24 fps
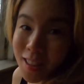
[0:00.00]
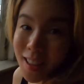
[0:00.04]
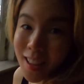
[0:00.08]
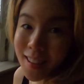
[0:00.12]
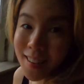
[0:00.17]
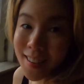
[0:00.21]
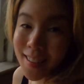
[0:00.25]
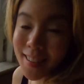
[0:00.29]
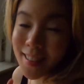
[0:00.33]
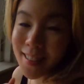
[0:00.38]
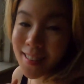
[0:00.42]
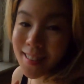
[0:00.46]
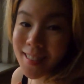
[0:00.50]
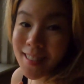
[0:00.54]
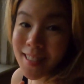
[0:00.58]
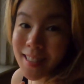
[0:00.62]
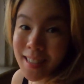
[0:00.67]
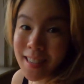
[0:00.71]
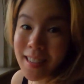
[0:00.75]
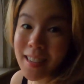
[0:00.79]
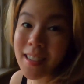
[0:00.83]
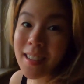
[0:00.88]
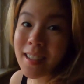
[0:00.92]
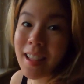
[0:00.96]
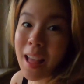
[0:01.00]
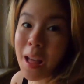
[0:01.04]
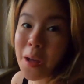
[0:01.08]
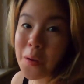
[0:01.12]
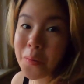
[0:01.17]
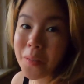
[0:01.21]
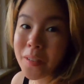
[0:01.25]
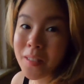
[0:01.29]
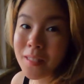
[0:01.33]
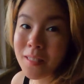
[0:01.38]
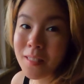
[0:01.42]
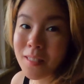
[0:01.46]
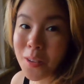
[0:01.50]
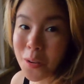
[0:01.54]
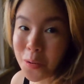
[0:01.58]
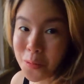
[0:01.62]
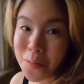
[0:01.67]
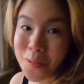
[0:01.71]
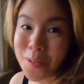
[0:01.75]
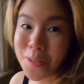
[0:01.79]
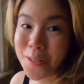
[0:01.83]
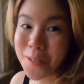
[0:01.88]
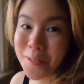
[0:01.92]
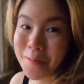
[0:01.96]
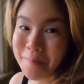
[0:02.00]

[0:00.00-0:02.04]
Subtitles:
that and see how it goes.